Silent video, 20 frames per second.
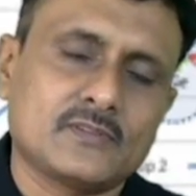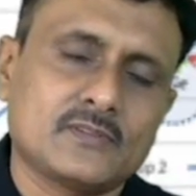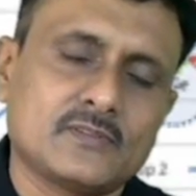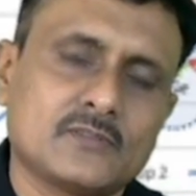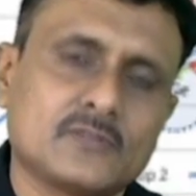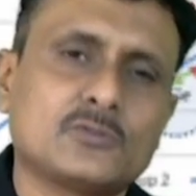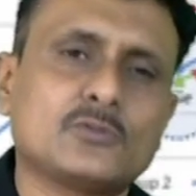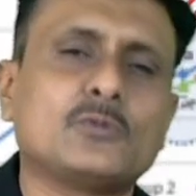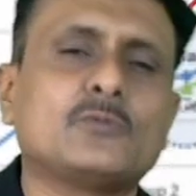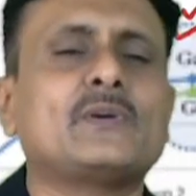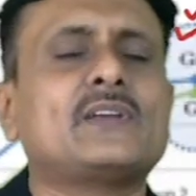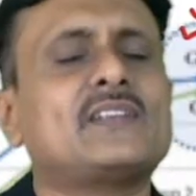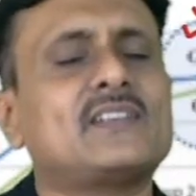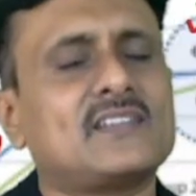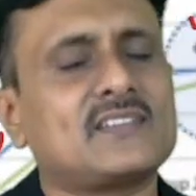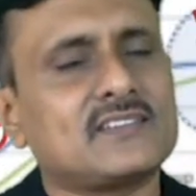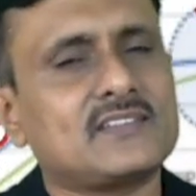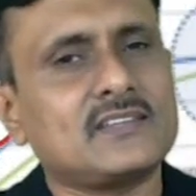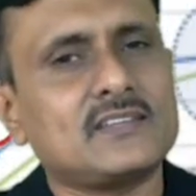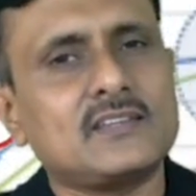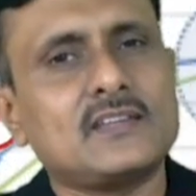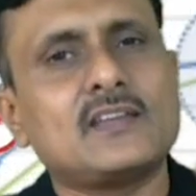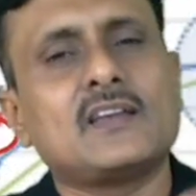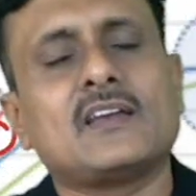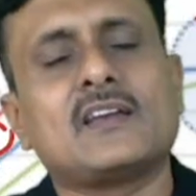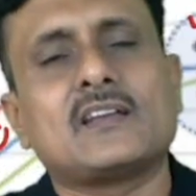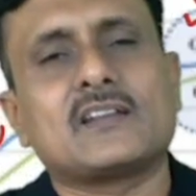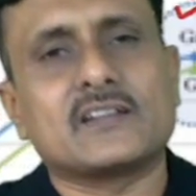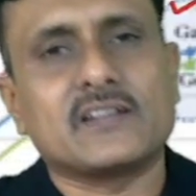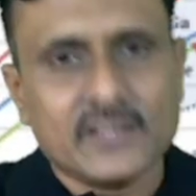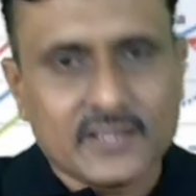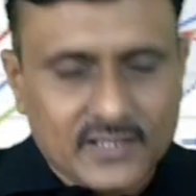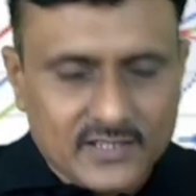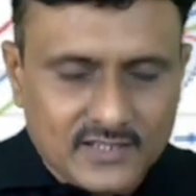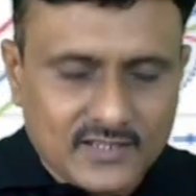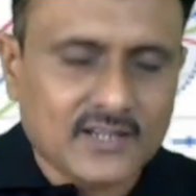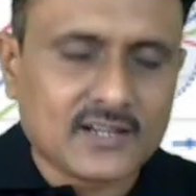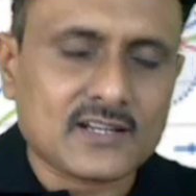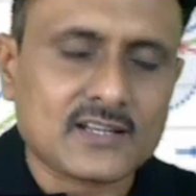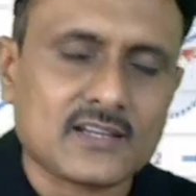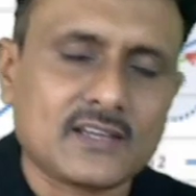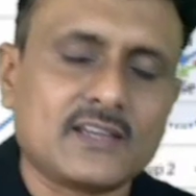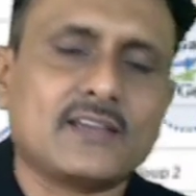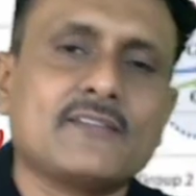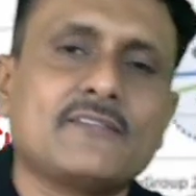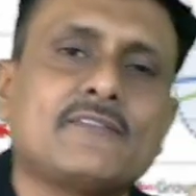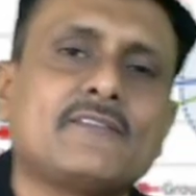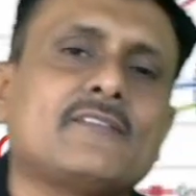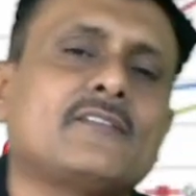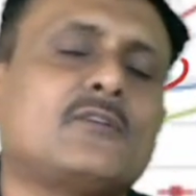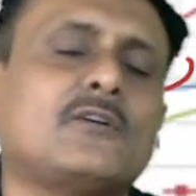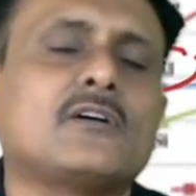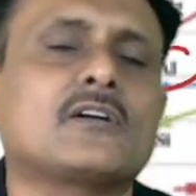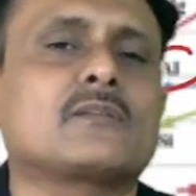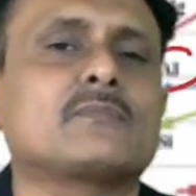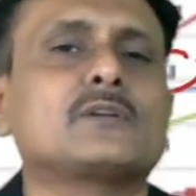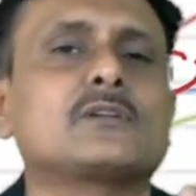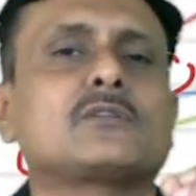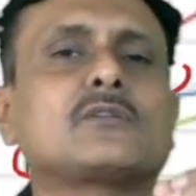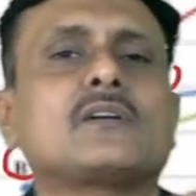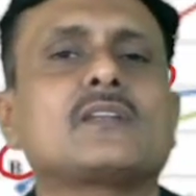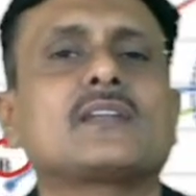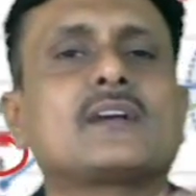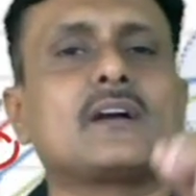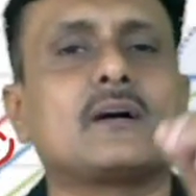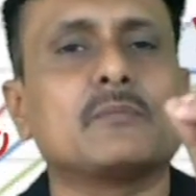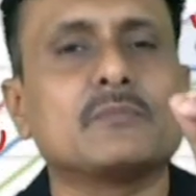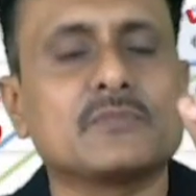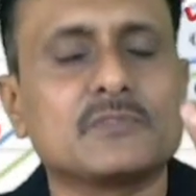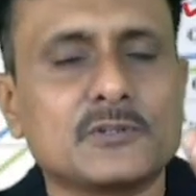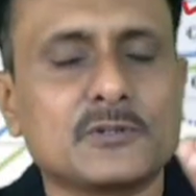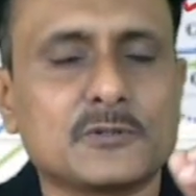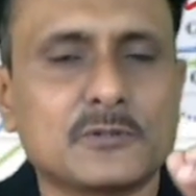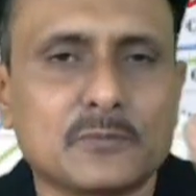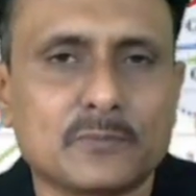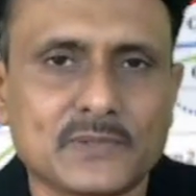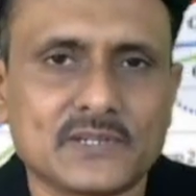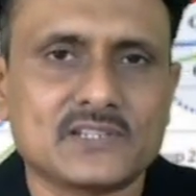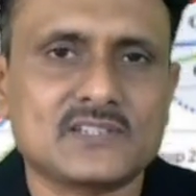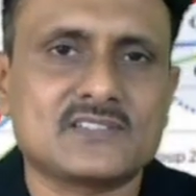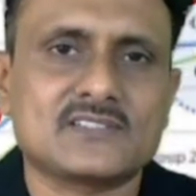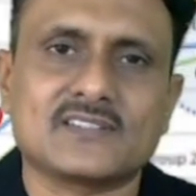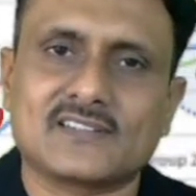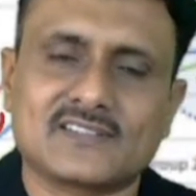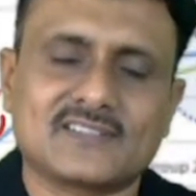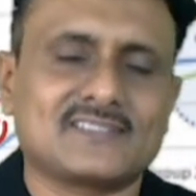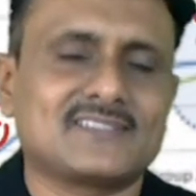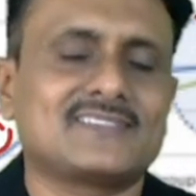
So when the D and F orbital comes into picture,